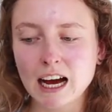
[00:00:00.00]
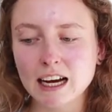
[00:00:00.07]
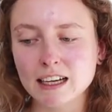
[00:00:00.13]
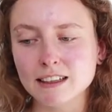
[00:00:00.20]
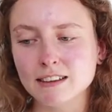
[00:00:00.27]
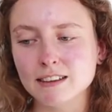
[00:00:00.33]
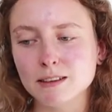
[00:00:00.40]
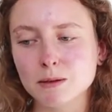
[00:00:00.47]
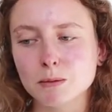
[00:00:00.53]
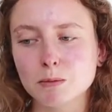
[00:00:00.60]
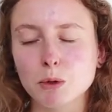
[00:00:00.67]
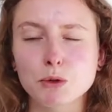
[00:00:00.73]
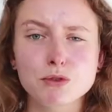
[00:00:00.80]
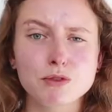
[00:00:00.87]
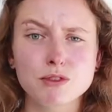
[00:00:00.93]
and
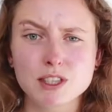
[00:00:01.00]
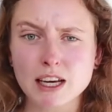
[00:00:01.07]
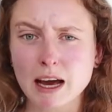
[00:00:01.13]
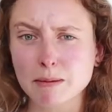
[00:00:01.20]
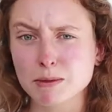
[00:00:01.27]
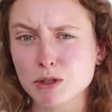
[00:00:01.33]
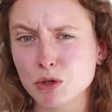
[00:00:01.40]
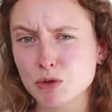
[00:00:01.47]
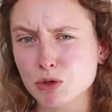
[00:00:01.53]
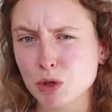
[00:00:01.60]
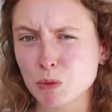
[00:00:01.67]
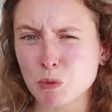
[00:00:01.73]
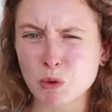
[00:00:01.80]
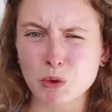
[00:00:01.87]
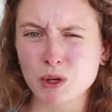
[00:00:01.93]
most of the time it's
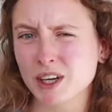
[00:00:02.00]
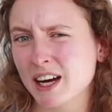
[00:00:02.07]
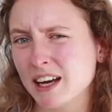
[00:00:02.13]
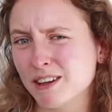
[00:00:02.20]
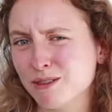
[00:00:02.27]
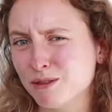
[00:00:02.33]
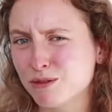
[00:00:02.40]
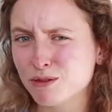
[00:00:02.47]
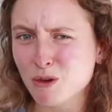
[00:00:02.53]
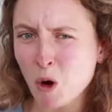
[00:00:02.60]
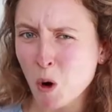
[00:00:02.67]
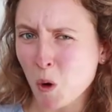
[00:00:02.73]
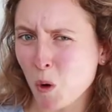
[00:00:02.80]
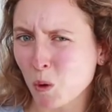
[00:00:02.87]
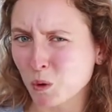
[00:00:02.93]
also more kind of
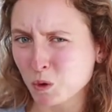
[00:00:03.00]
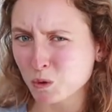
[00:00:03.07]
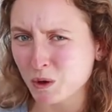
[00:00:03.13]
whole